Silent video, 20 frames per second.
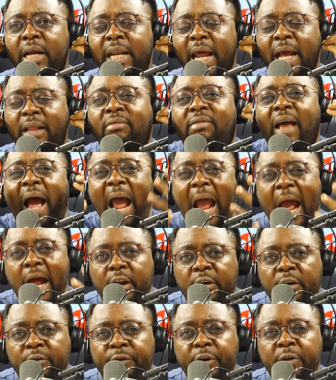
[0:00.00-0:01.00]
they're
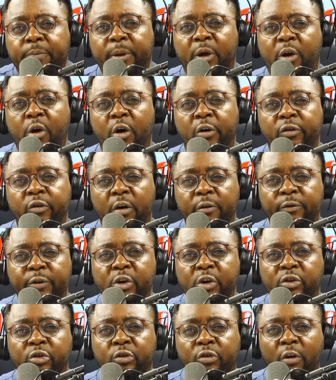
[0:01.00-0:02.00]
tired of it because of
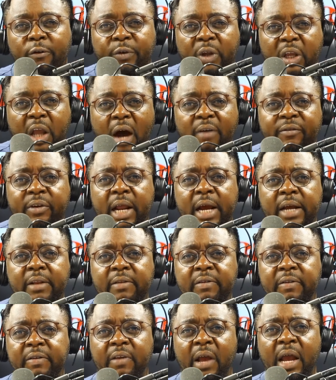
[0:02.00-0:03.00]
issues of
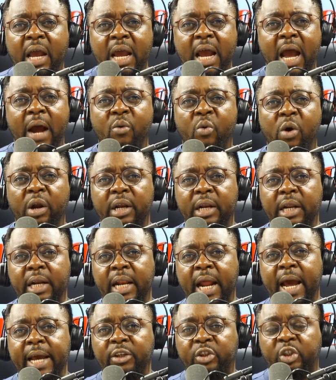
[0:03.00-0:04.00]
governance and what the
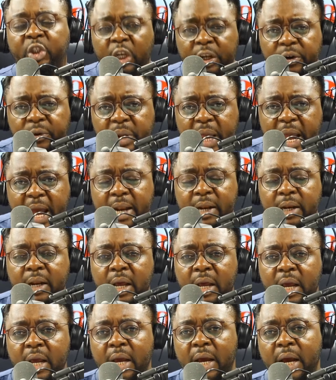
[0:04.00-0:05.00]
Nigerian,